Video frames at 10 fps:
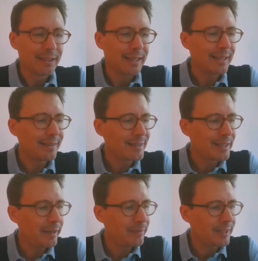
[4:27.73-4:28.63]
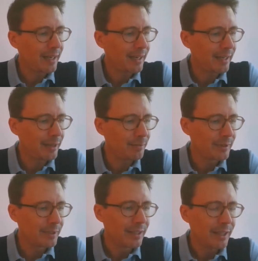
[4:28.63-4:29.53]
and at the same
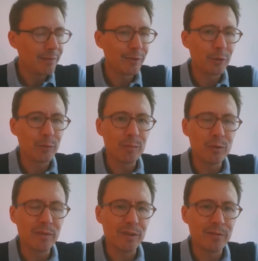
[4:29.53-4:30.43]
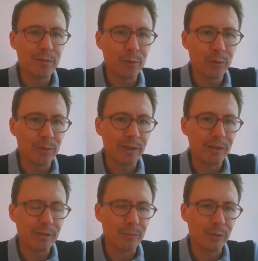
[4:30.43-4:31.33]
time, even though we're moving
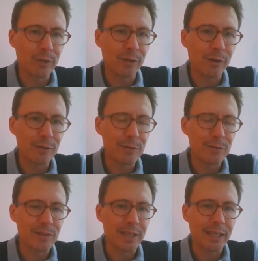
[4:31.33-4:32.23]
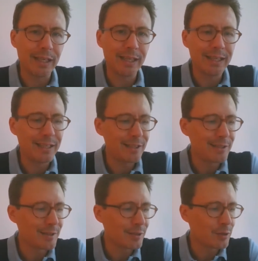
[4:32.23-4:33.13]
forward, what we're also seeing
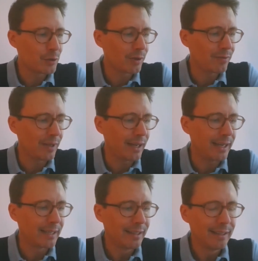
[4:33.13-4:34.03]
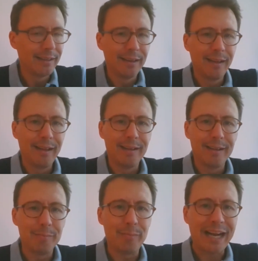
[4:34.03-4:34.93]
is a sort of like
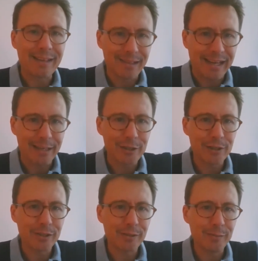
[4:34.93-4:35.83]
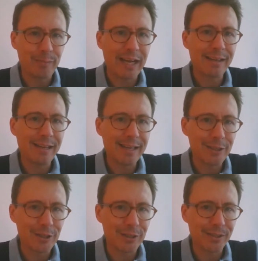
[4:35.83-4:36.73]
backlash
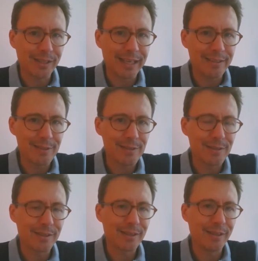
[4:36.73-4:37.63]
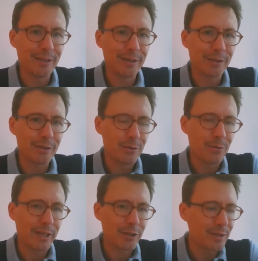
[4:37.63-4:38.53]
backlash against uh,
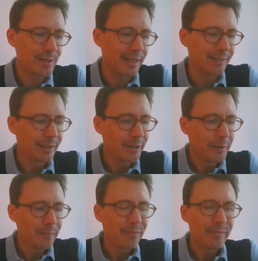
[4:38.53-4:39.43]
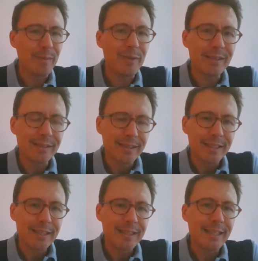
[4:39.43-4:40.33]
questions and
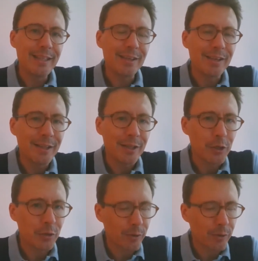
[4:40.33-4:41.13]
maybe in the in the